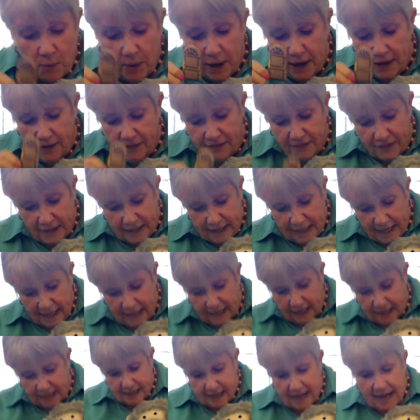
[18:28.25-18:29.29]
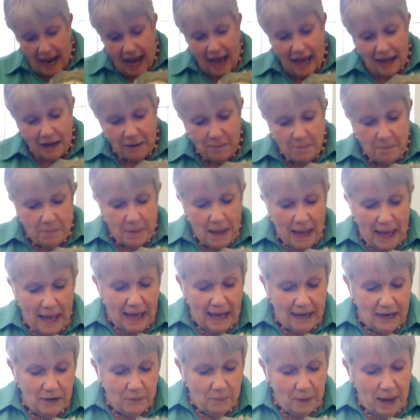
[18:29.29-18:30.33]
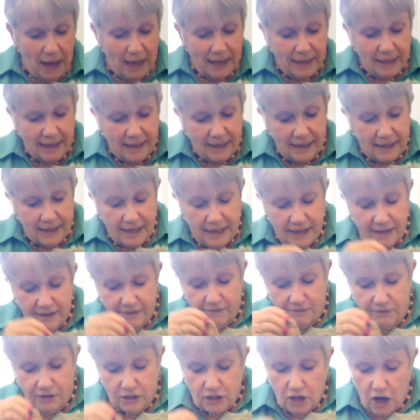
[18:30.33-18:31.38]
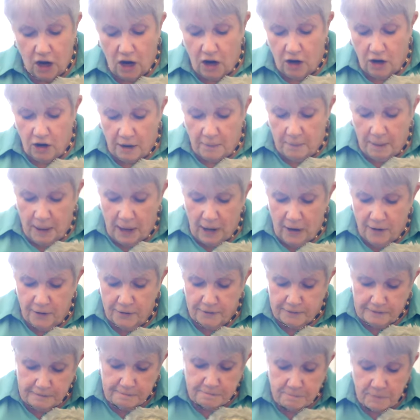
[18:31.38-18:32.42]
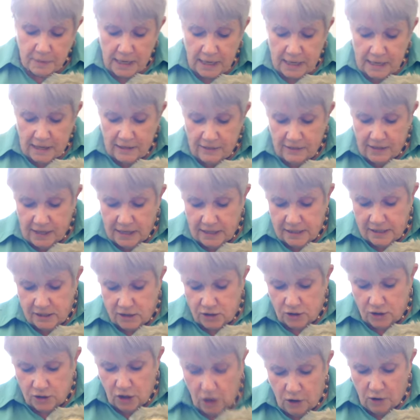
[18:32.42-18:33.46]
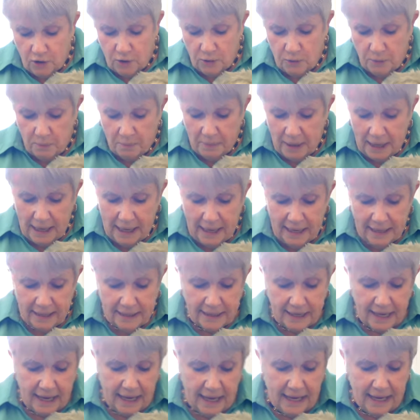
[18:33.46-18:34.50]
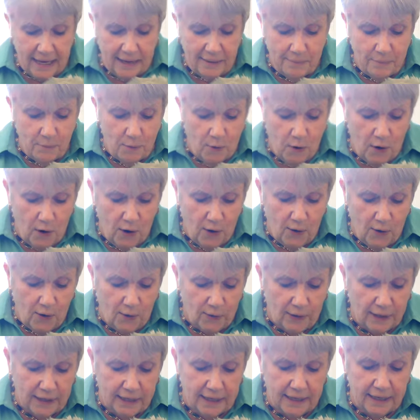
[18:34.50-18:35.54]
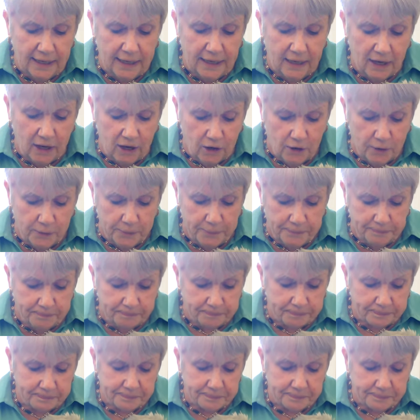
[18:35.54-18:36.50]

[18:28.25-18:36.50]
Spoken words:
With a knick-knack, paddywhack, give a dog a bone. This old man came rolling home.